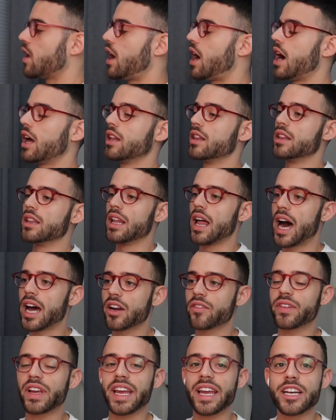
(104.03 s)
a lot
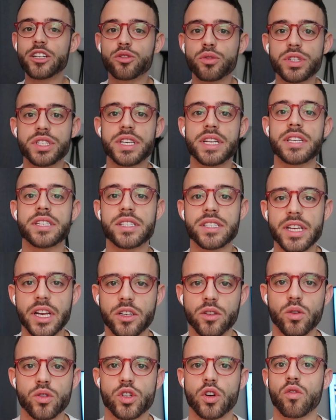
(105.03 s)
of interesting
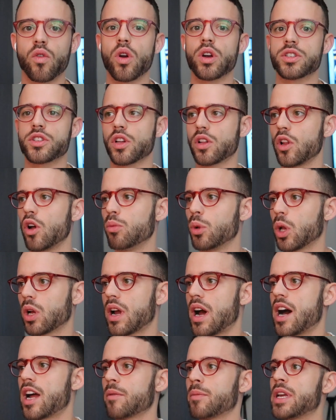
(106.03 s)
signals across the global
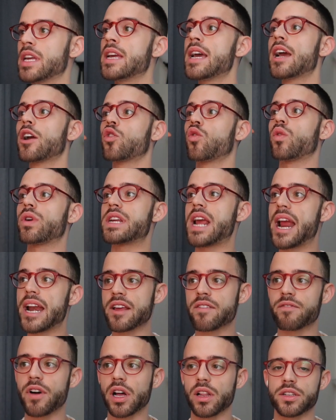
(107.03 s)
economy,
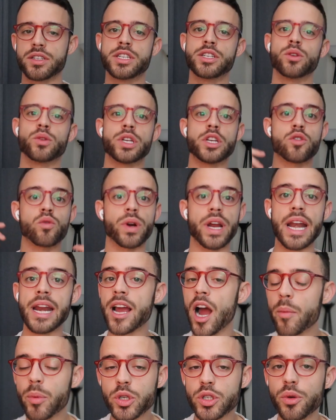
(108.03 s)
creating volatility, creating
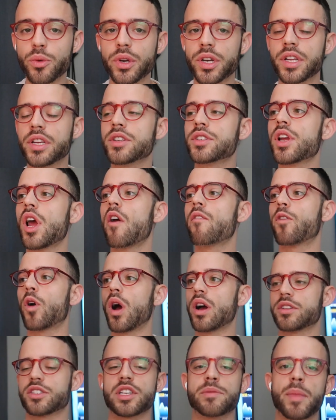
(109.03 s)
opportunities for
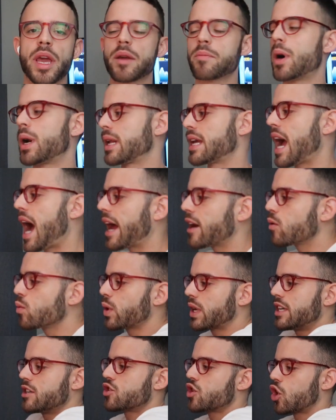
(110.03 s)
us to make money. I
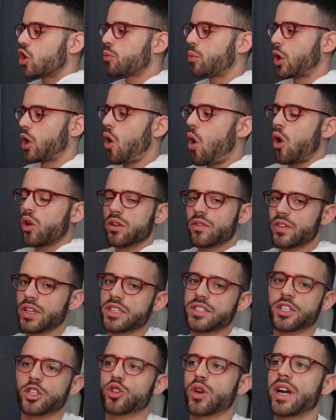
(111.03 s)
don't interpret all of
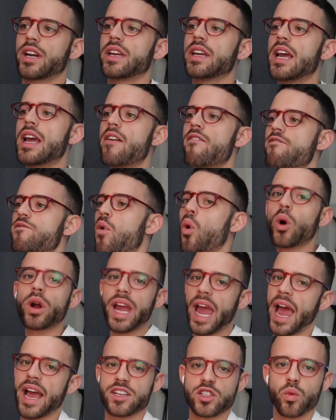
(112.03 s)
this and try to
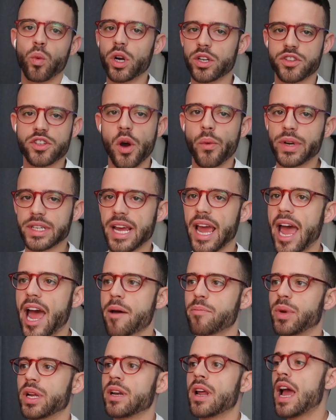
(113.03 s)
forecast what's going to
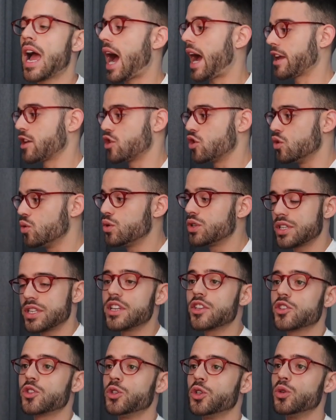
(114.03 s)
happen. I use
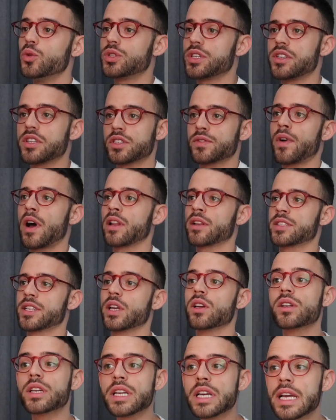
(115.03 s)
this news and this
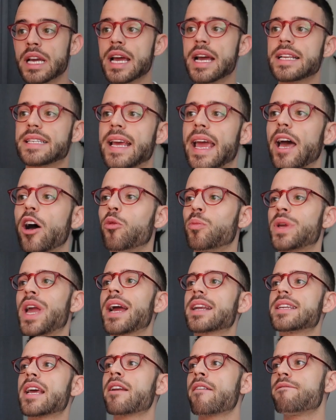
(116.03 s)
volatility to help me
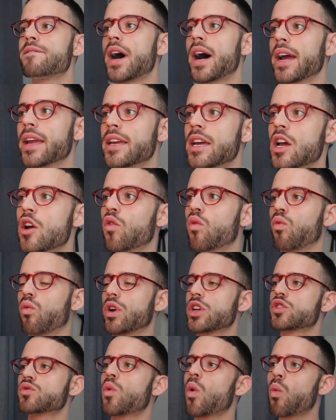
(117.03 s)
identify
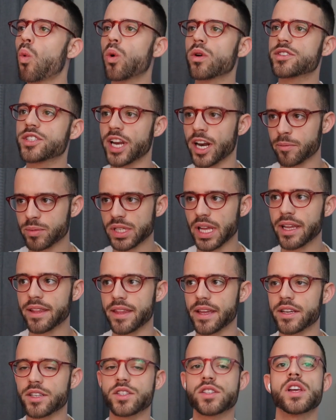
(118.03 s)
risk reward setups like
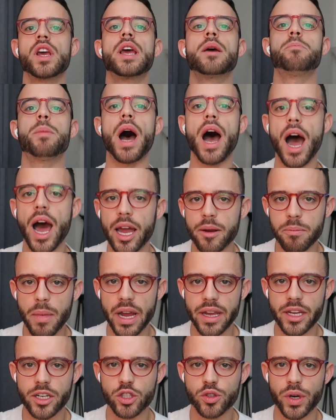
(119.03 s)
this behind
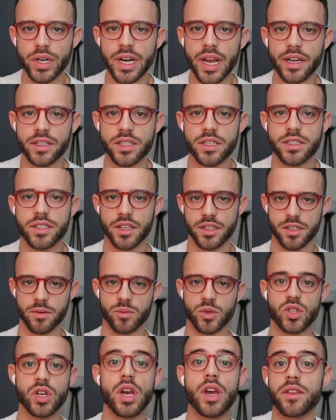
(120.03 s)
my entry and exit
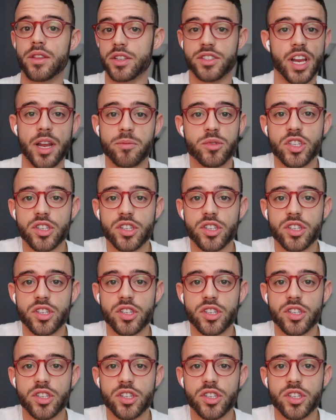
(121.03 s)
systems, the same